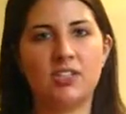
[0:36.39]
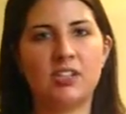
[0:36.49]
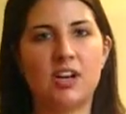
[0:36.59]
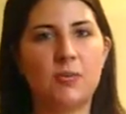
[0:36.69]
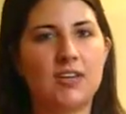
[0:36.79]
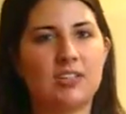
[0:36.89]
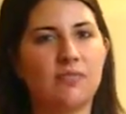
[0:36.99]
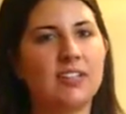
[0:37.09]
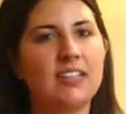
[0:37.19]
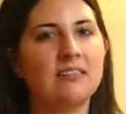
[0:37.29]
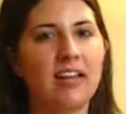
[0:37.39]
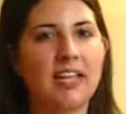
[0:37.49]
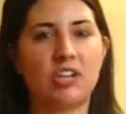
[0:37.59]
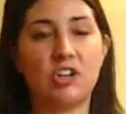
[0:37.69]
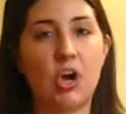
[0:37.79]
We just really
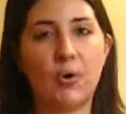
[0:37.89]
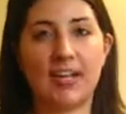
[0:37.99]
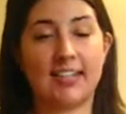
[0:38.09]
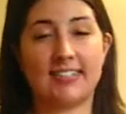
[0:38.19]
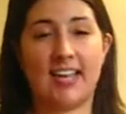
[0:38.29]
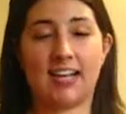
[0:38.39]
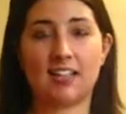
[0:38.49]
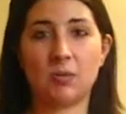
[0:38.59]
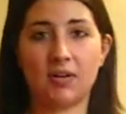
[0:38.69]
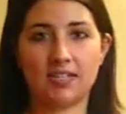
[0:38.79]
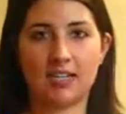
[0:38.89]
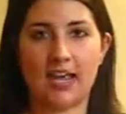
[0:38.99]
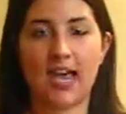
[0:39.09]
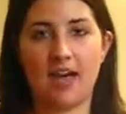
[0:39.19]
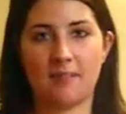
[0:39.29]
like knowing exactly what's going to
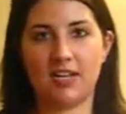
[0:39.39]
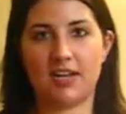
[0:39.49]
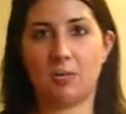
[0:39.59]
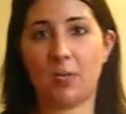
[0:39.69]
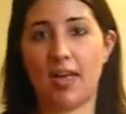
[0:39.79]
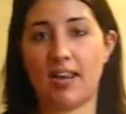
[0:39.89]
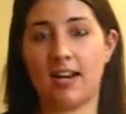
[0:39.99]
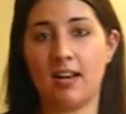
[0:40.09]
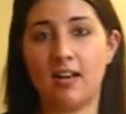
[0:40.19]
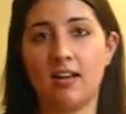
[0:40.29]
happen and when.